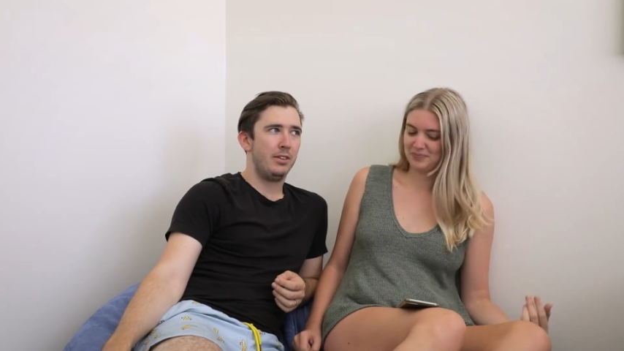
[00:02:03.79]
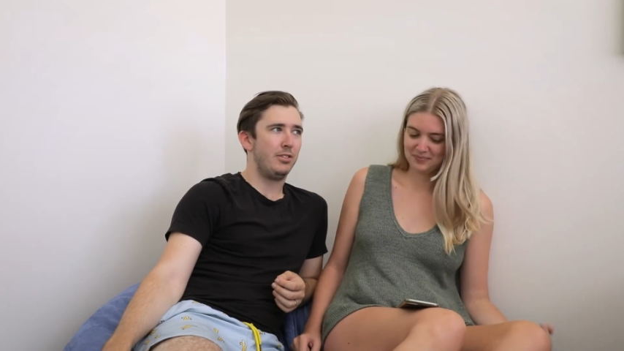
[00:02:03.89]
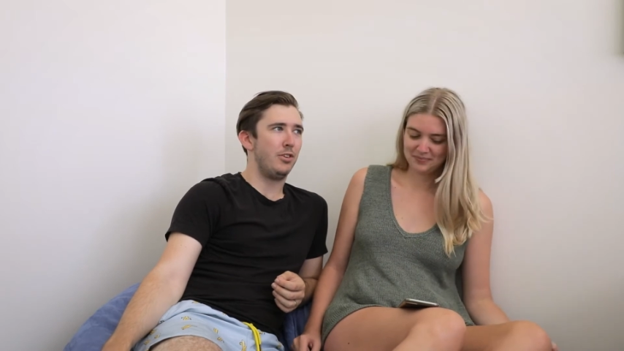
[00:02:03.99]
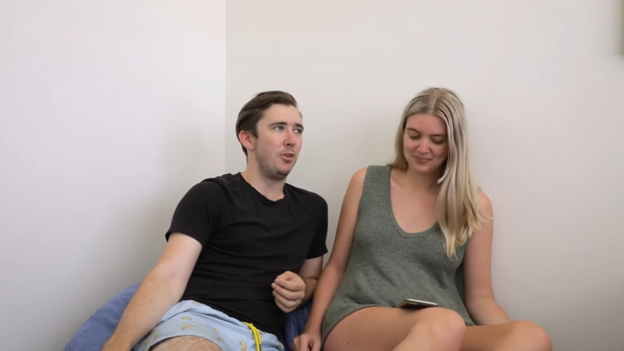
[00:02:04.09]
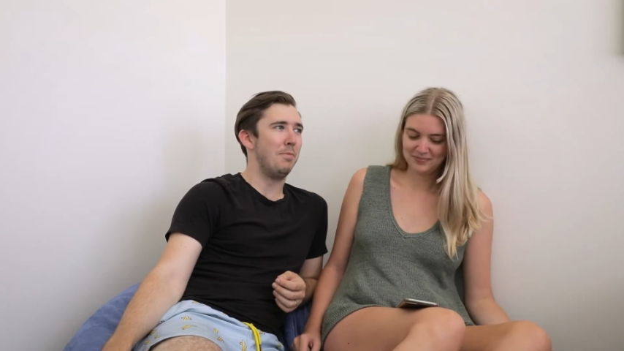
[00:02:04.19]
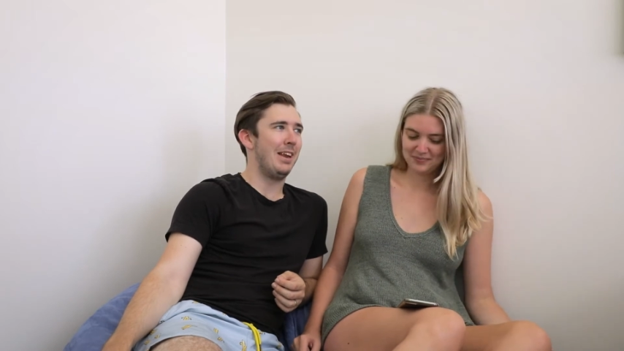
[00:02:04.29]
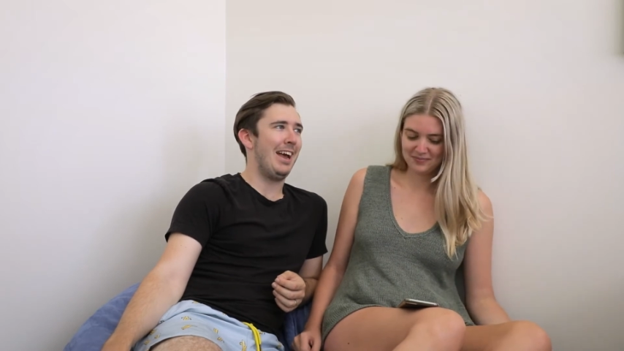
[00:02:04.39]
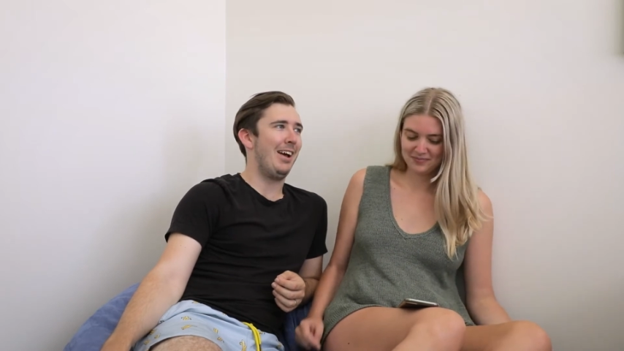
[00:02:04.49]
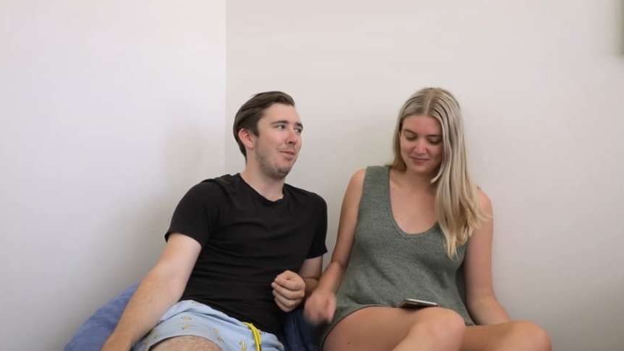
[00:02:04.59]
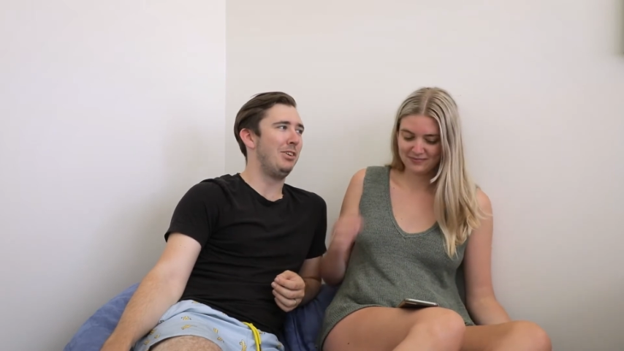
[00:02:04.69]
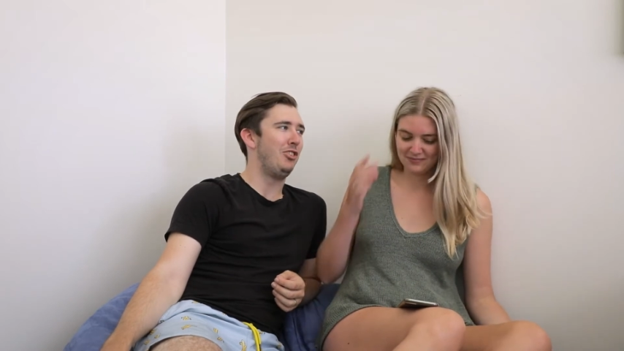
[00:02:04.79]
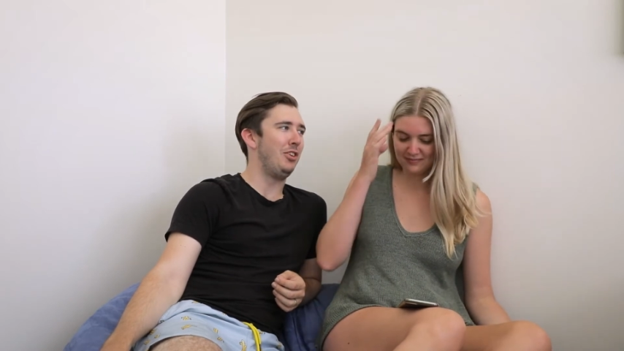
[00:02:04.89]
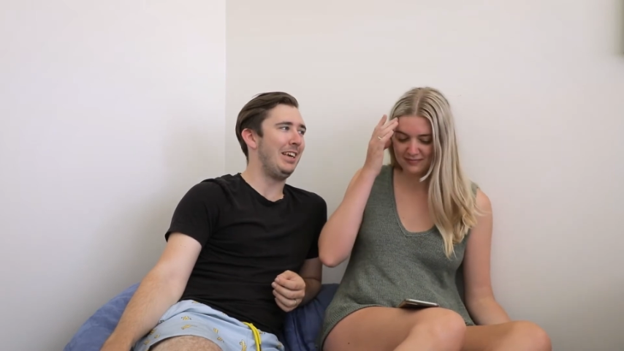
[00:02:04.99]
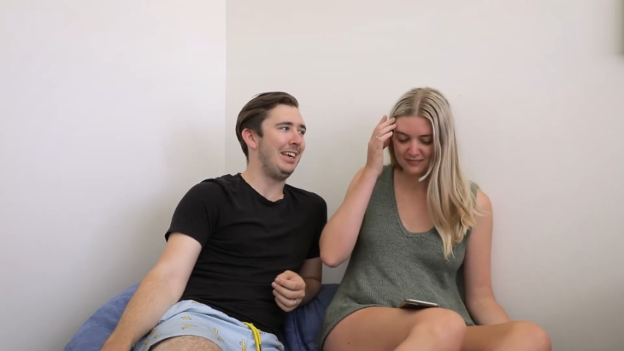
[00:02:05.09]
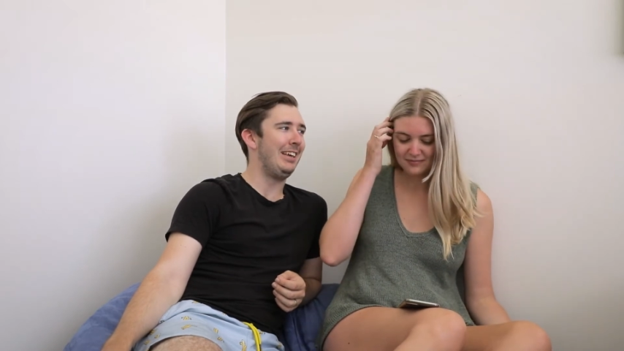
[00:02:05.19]
Speaker 1: so no matter how much
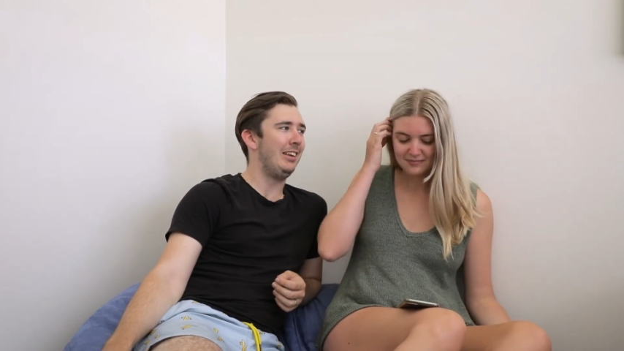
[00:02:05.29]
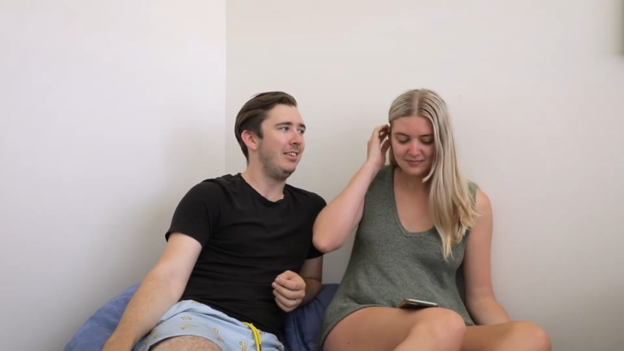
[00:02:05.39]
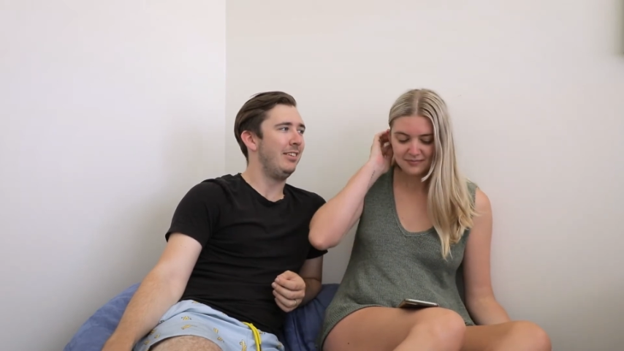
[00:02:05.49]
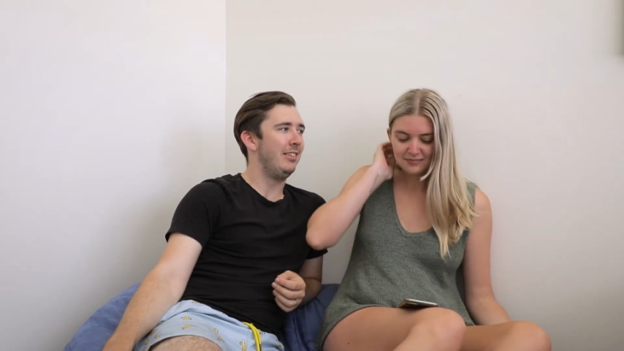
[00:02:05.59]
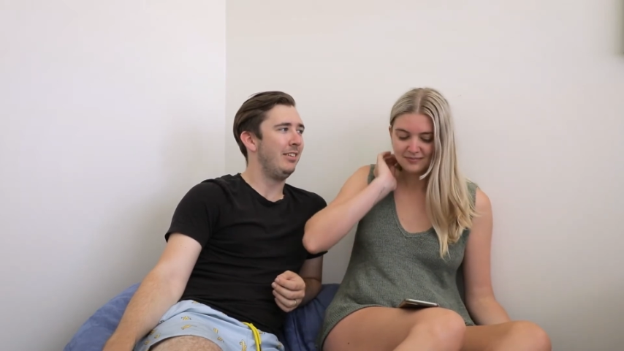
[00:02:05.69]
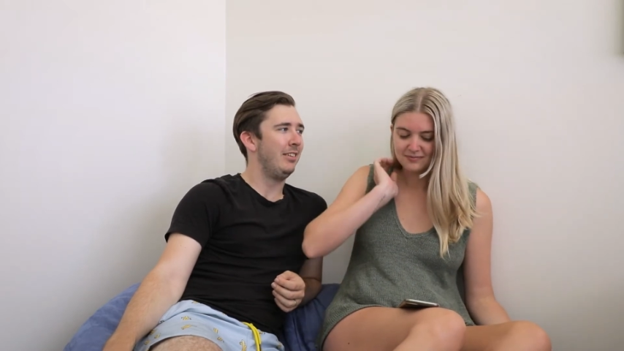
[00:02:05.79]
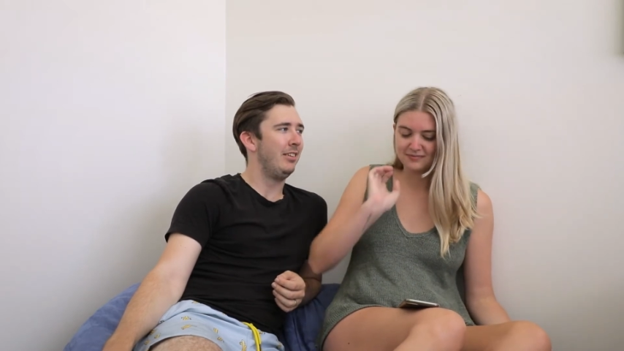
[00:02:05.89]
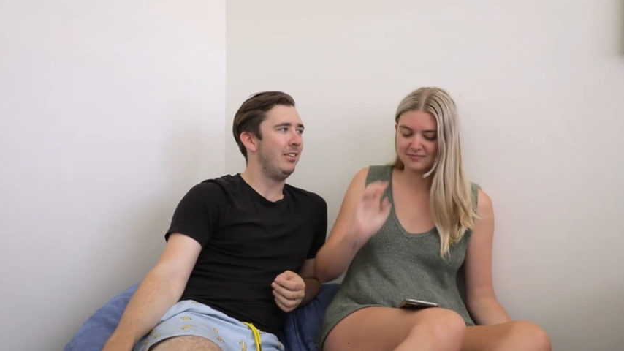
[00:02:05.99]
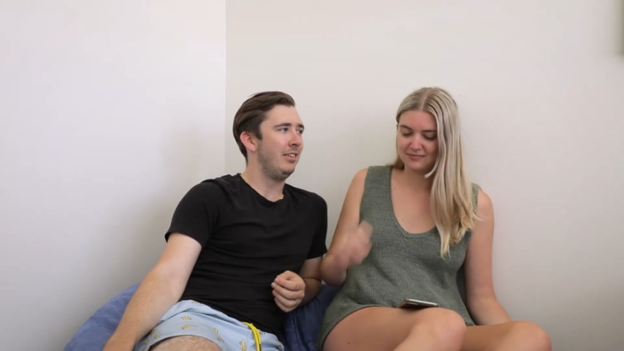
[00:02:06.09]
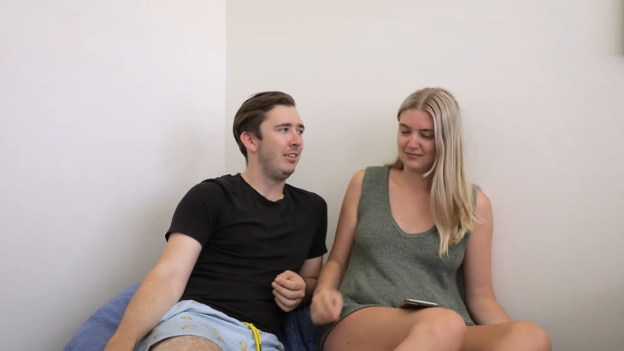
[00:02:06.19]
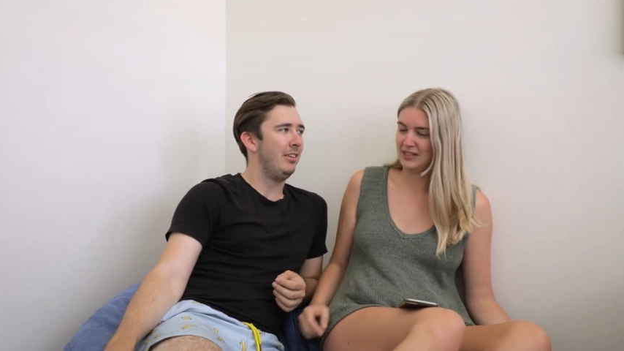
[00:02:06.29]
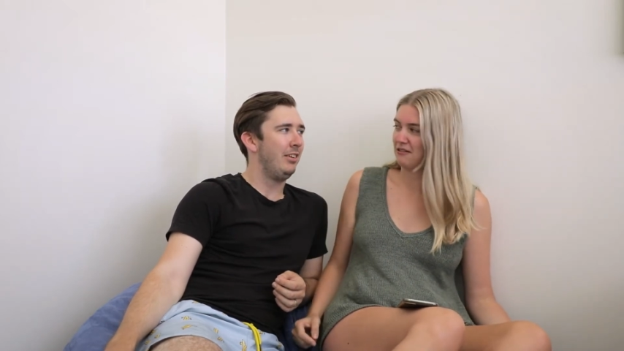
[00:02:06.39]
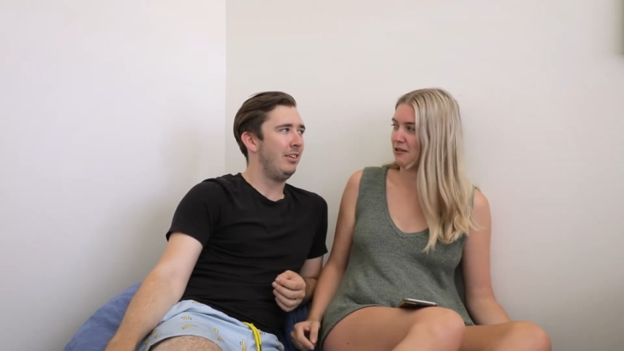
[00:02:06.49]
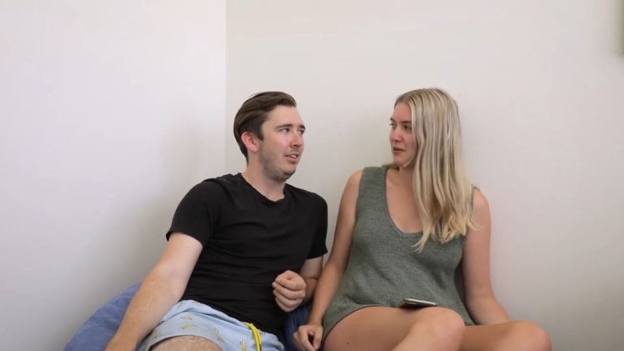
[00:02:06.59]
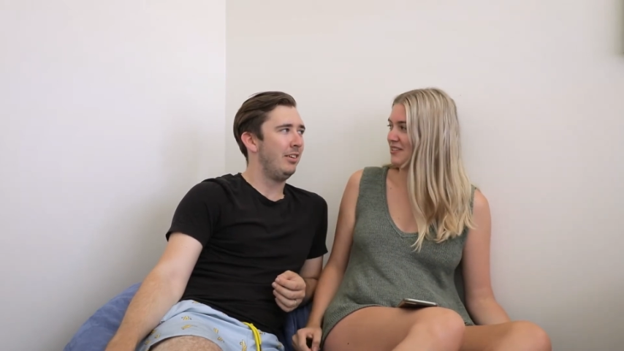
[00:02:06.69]
you eat,
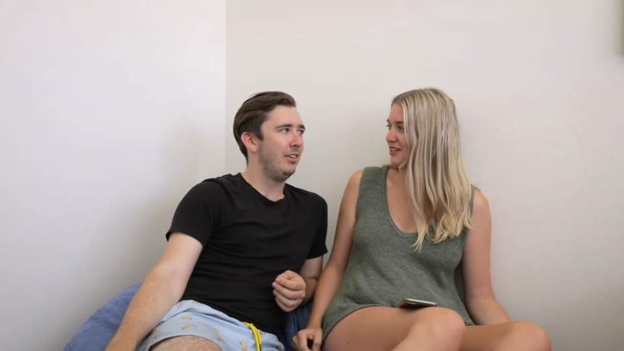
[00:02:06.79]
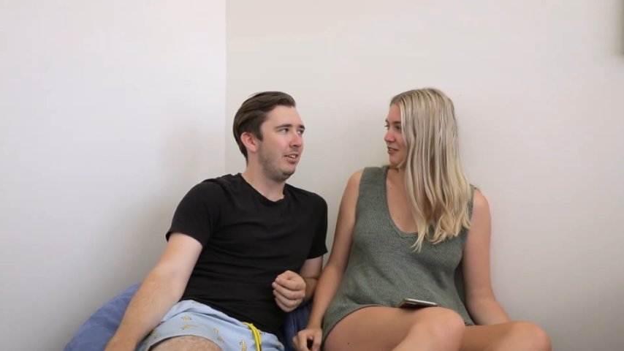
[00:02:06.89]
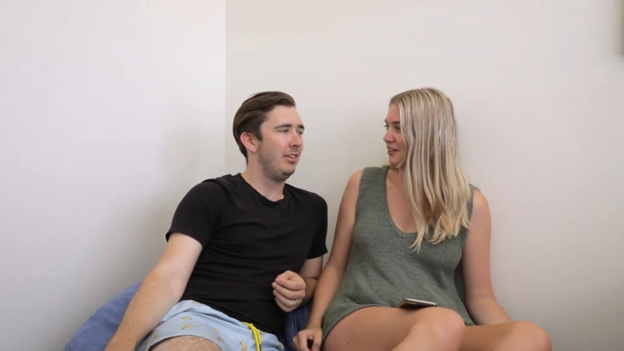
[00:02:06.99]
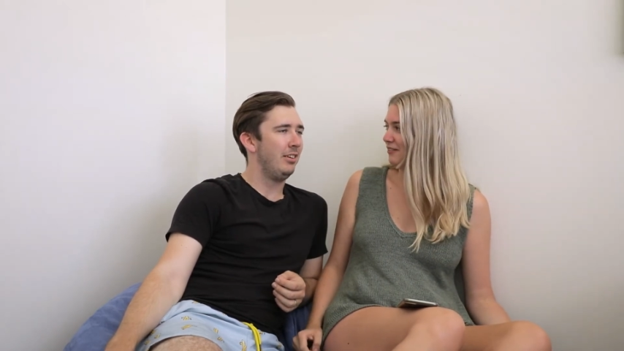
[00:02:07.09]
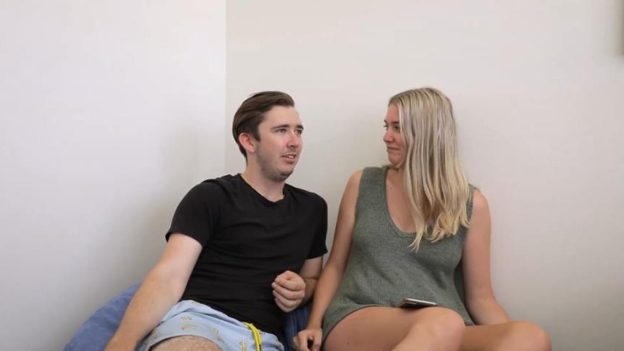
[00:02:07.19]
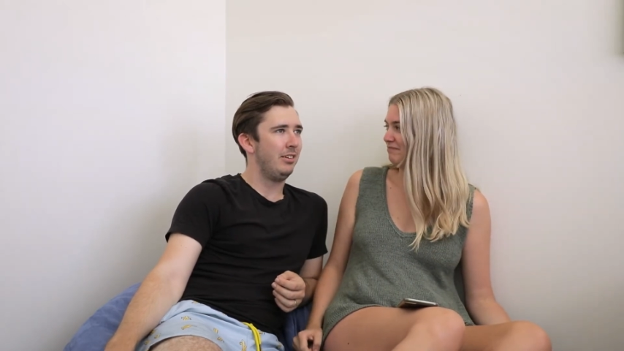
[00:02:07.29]
Speaker 2: you're always hungry.